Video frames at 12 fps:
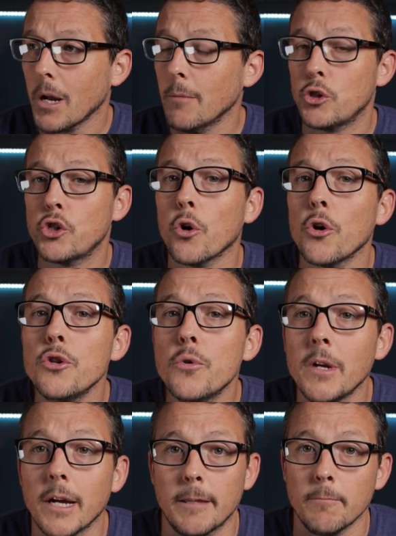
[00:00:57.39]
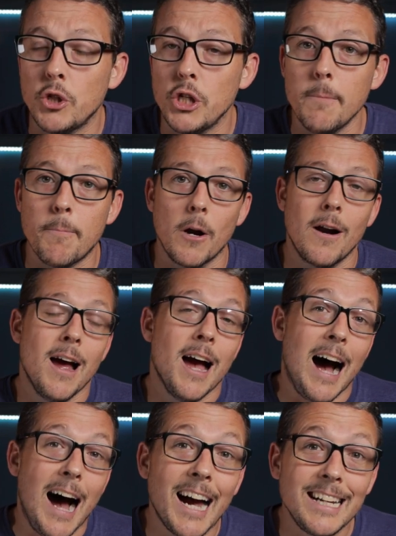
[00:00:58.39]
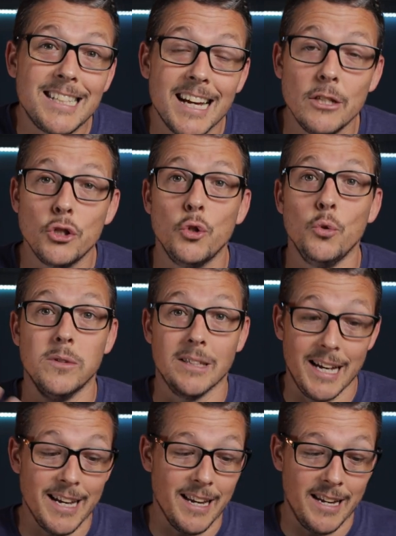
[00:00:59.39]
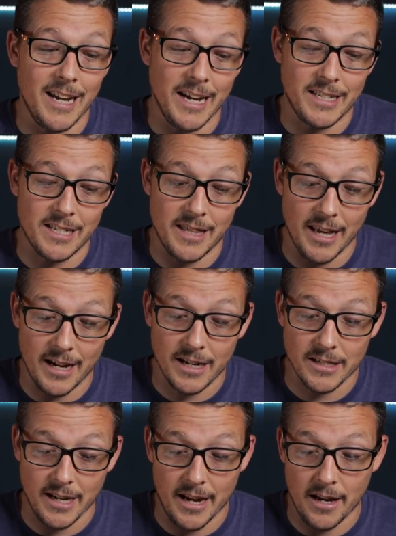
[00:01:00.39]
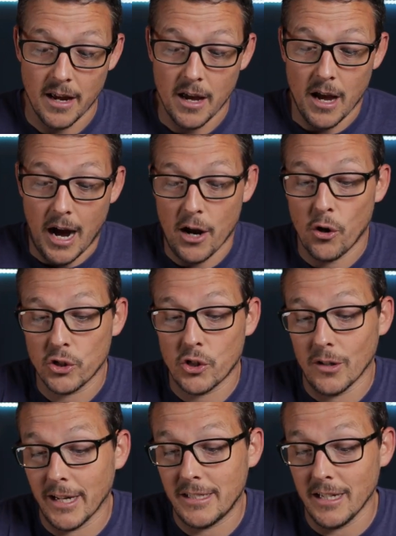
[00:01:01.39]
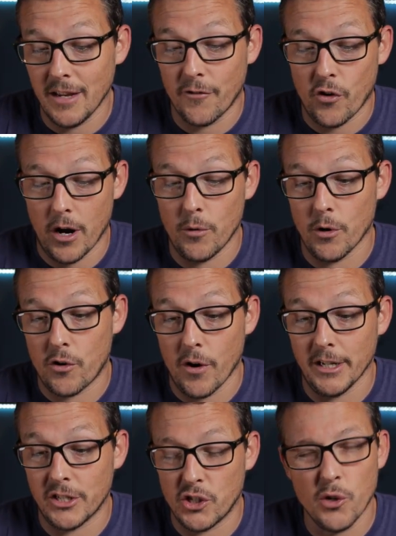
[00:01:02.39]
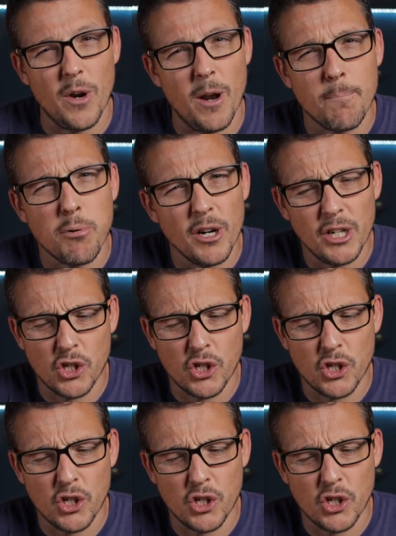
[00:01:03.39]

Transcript: I'm sure you can get them cheaper. I tend to like nice things, and I also like to give credit where credit's due, and I'm pretty